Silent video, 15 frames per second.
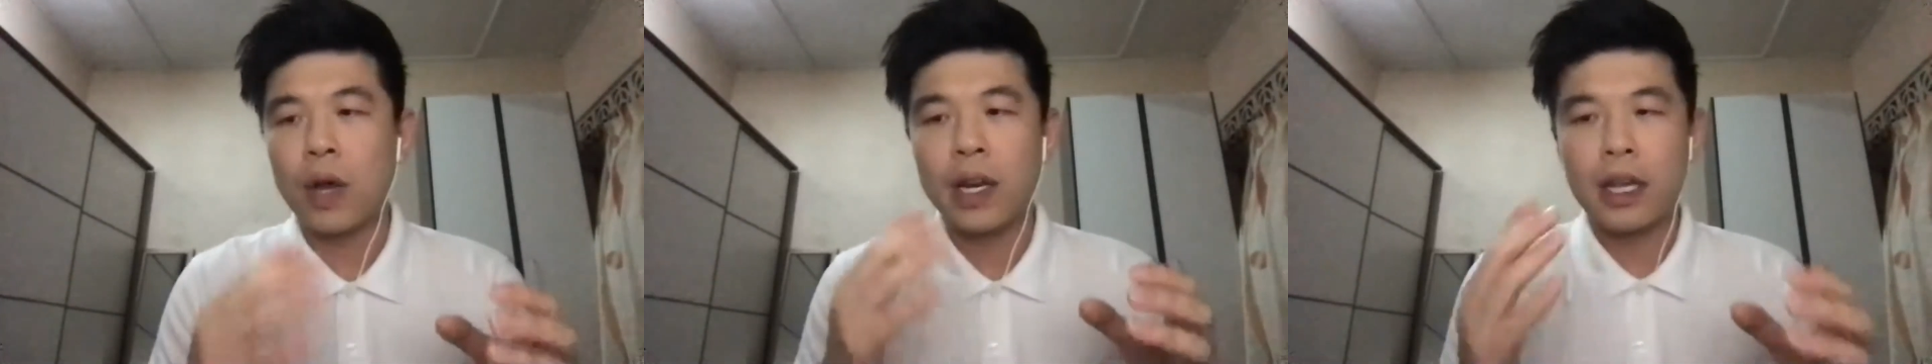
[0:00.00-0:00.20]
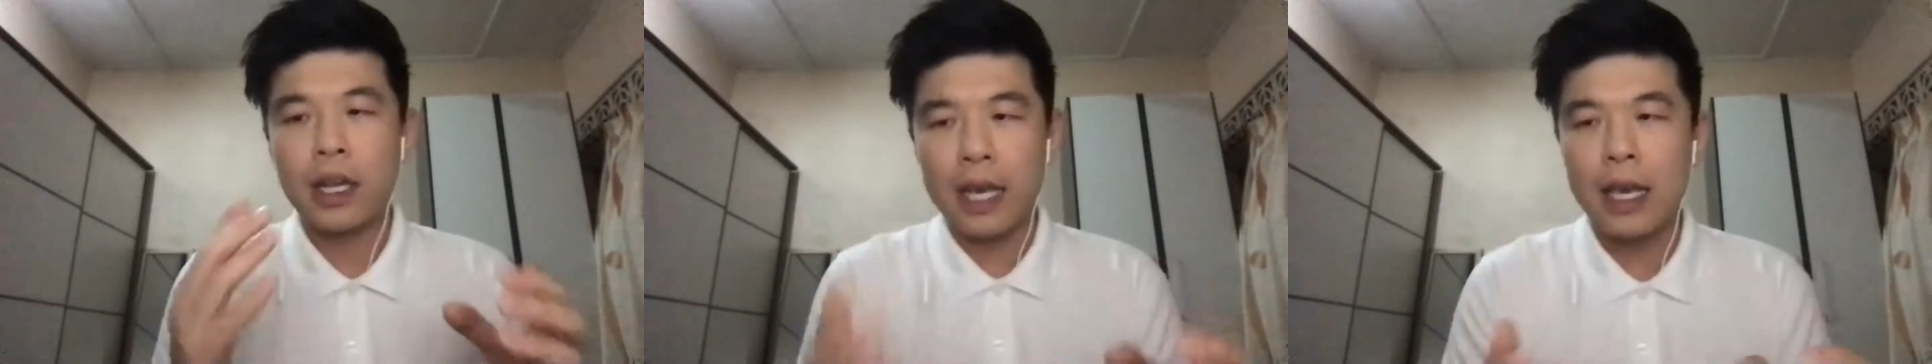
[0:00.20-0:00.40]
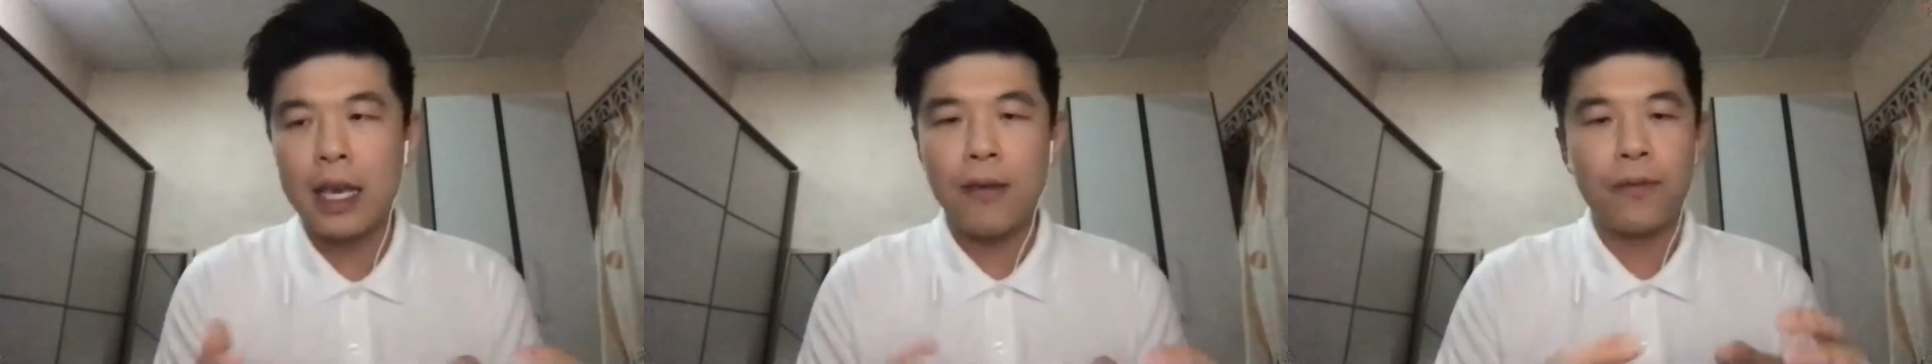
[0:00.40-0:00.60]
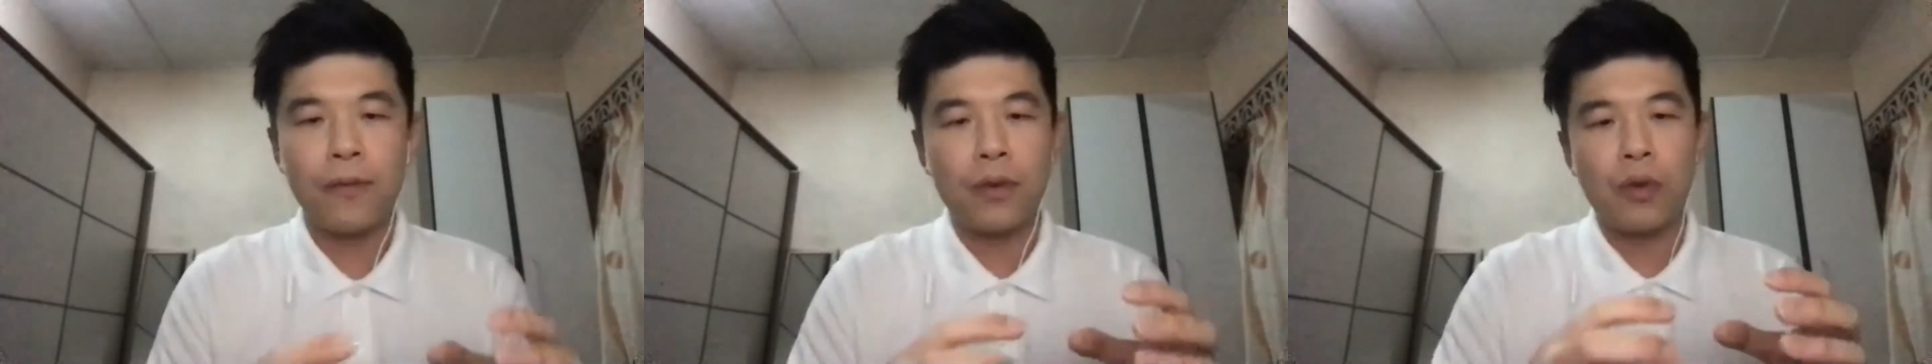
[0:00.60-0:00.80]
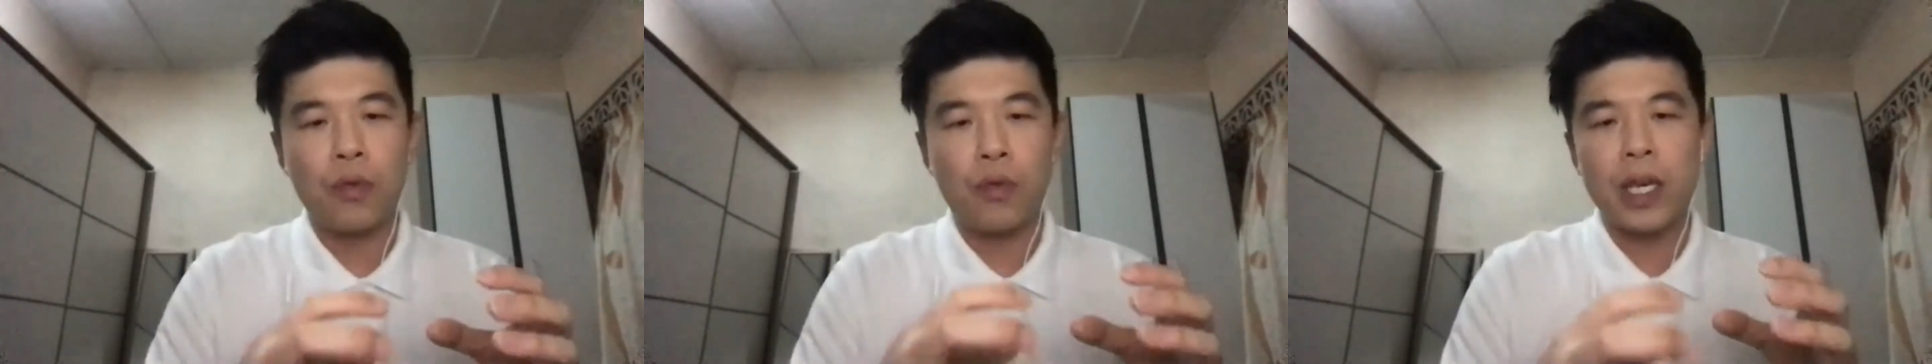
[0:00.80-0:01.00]
if
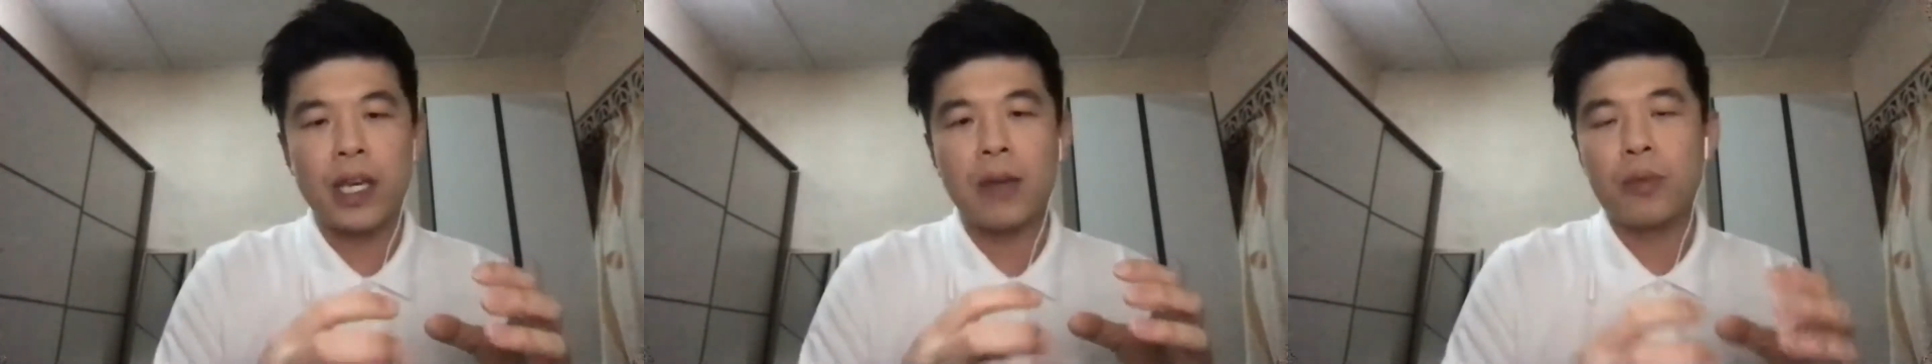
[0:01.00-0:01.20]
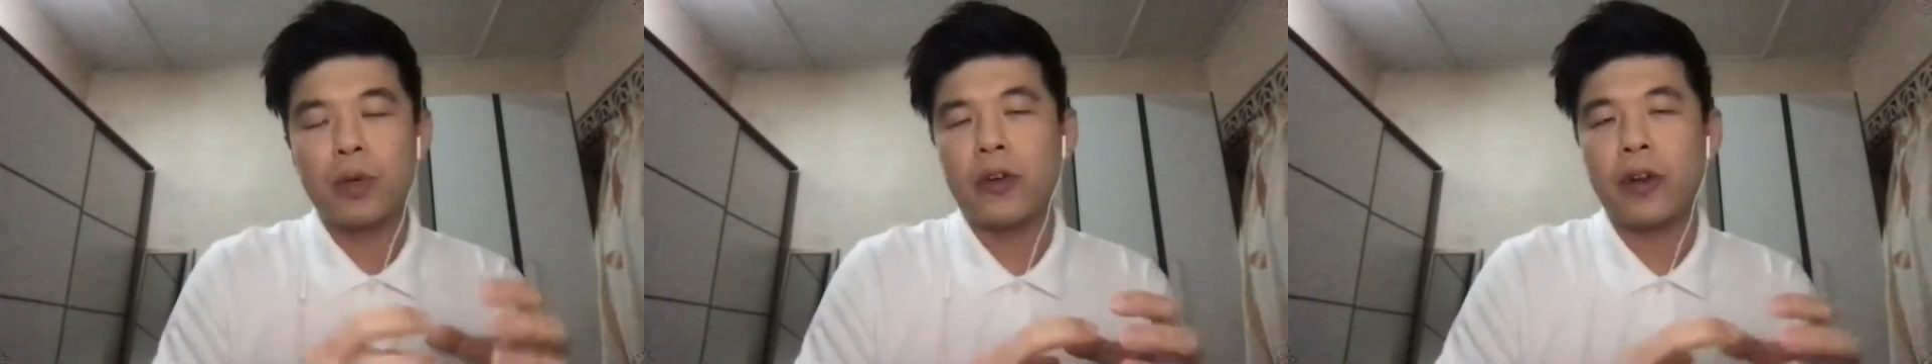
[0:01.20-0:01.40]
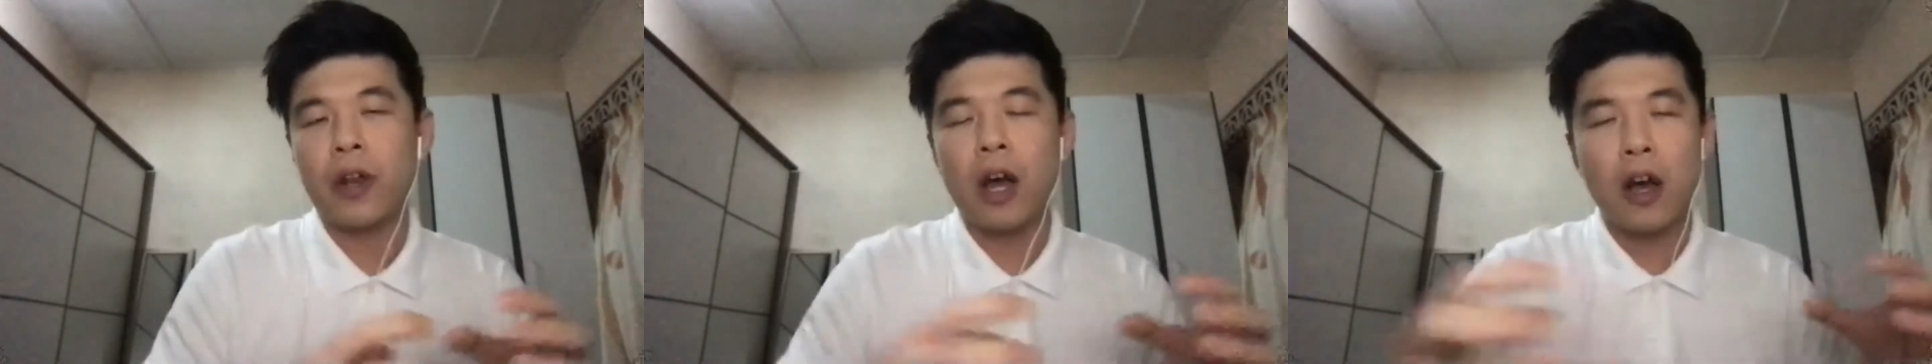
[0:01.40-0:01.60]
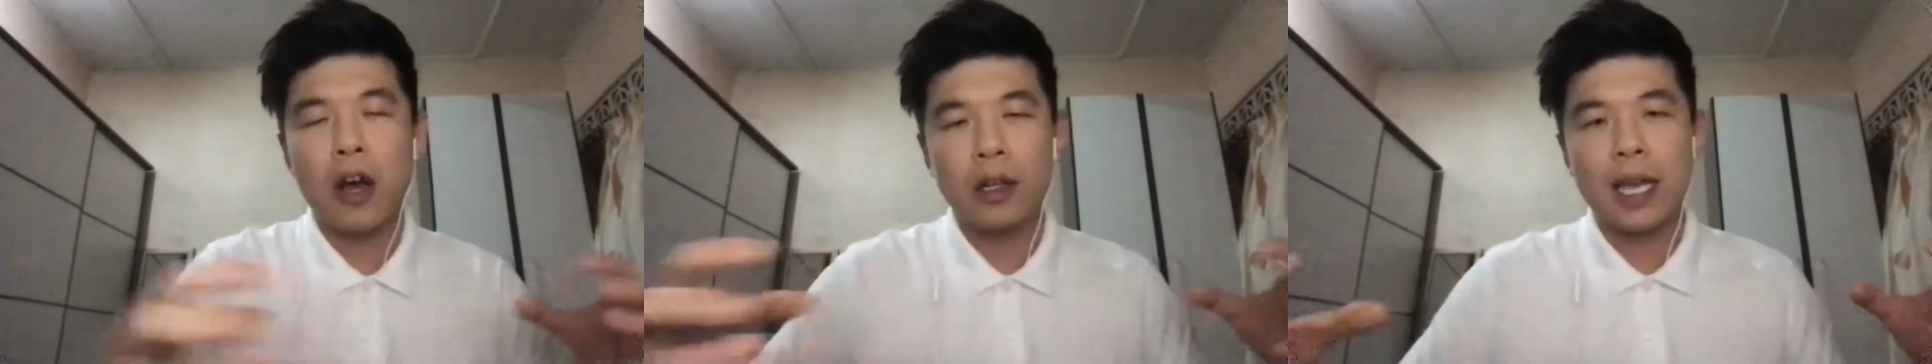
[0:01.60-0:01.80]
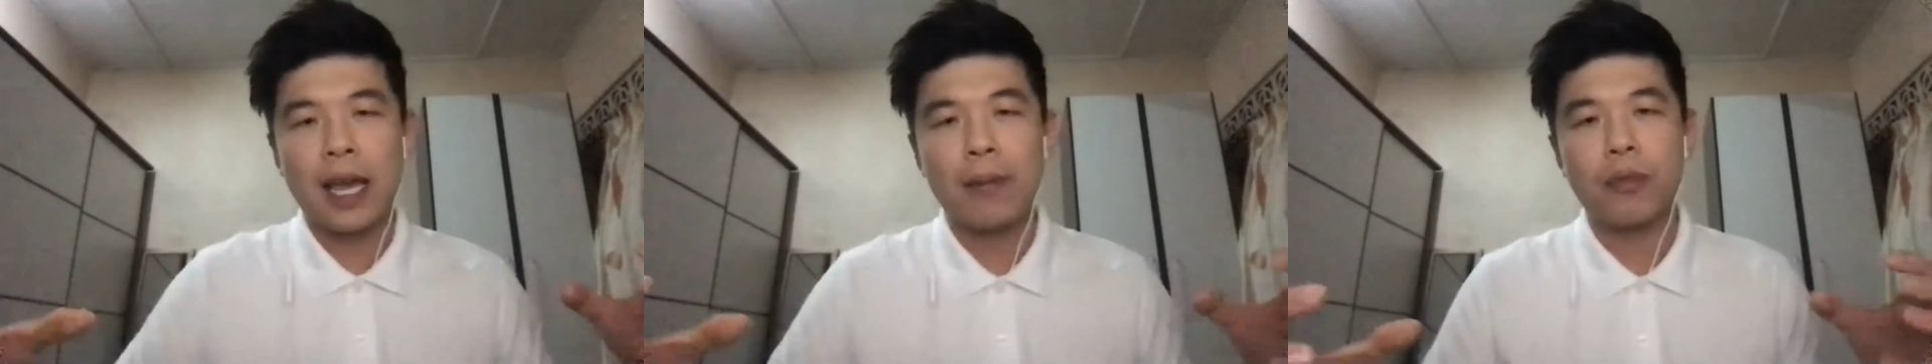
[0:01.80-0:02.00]
we can
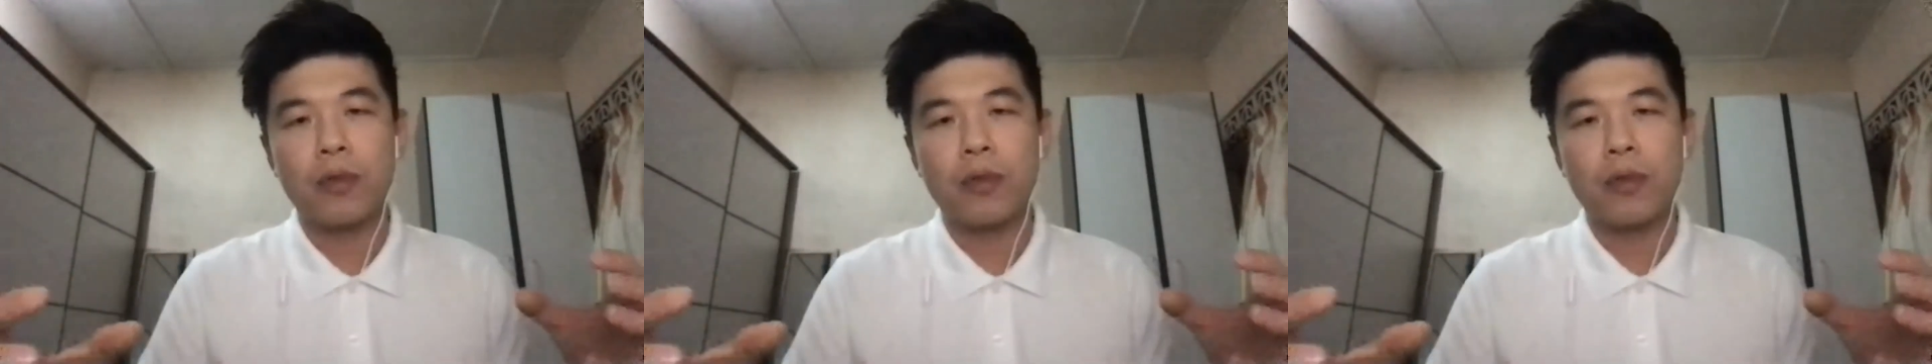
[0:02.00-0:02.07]
prolong that